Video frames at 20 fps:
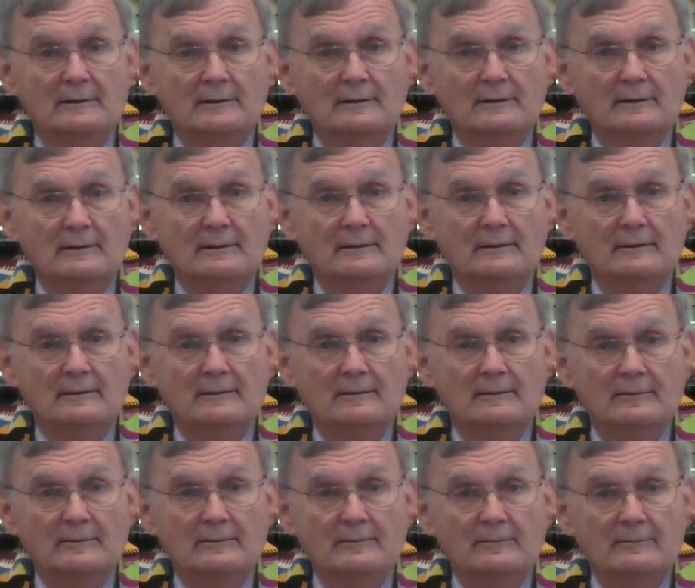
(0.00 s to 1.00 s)

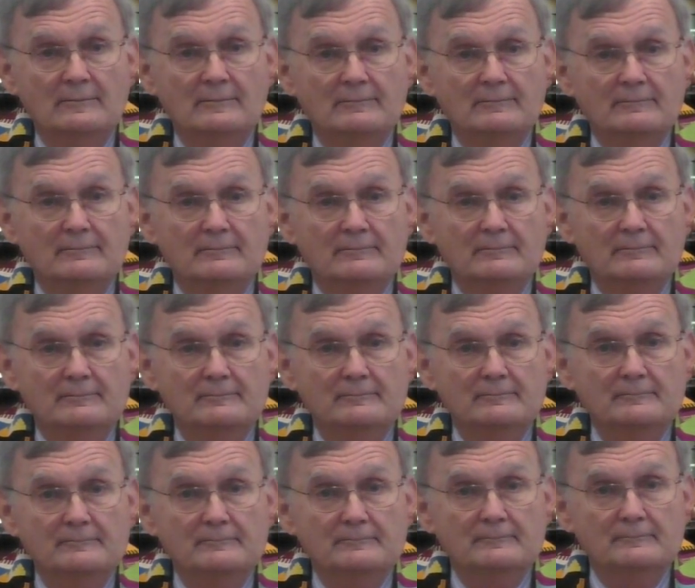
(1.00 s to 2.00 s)

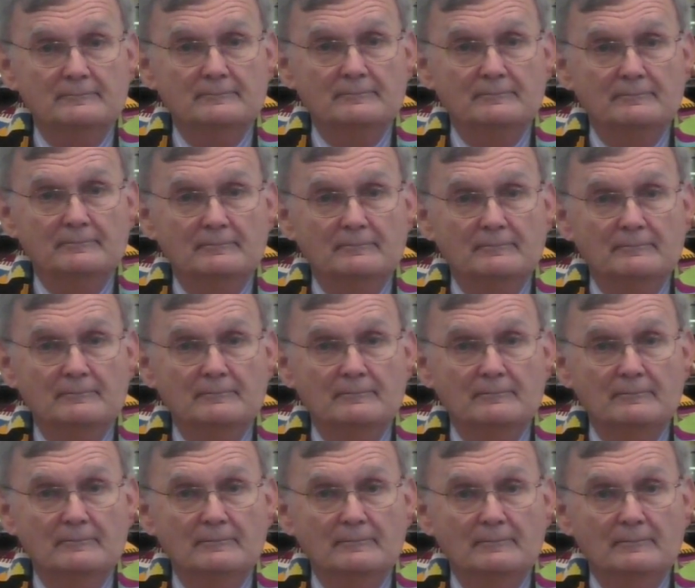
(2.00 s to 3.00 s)

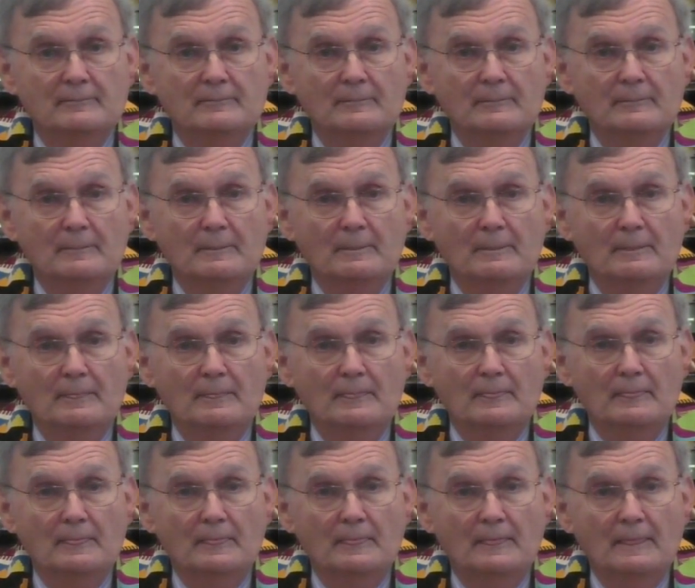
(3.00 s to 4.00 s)

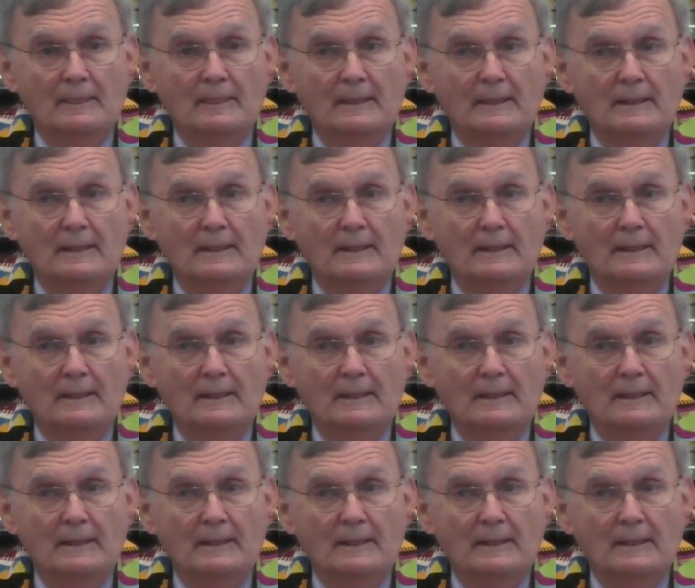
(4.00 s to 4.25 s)
[no speech]